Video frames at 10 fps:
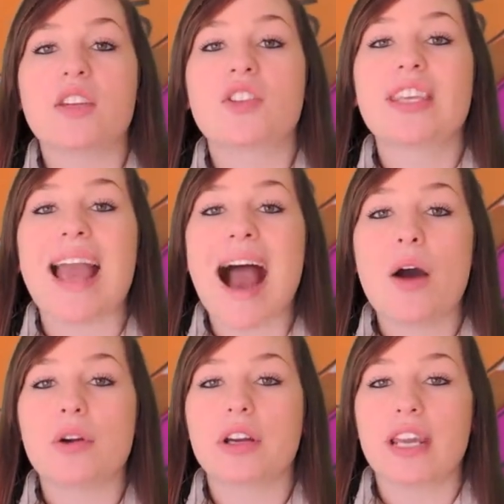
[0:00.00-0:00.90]
is the
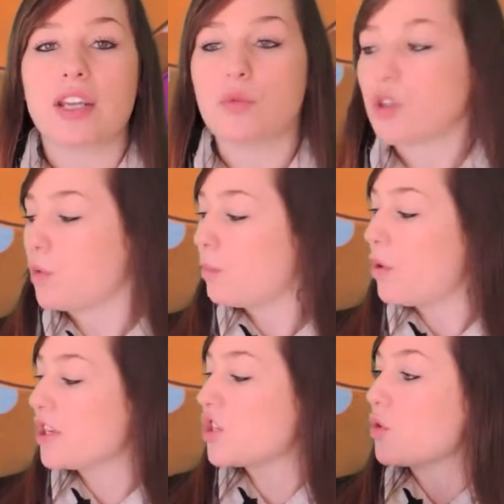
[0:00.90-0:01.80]
hour hand, which will
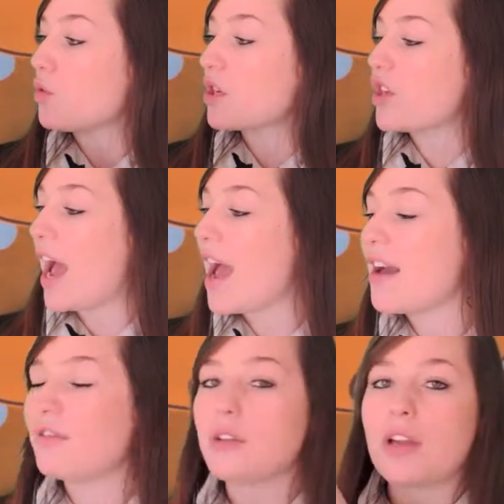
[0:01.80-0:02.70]
point to
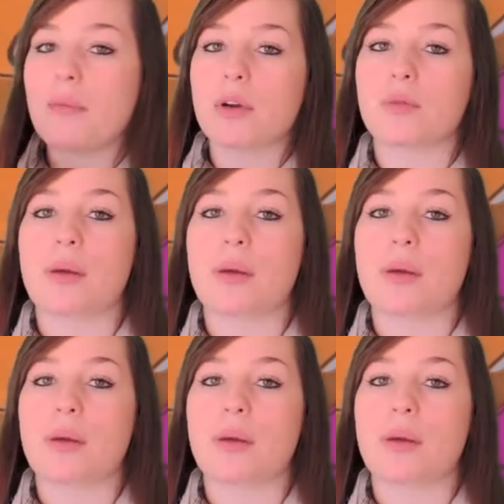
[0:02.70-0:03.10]
whichever number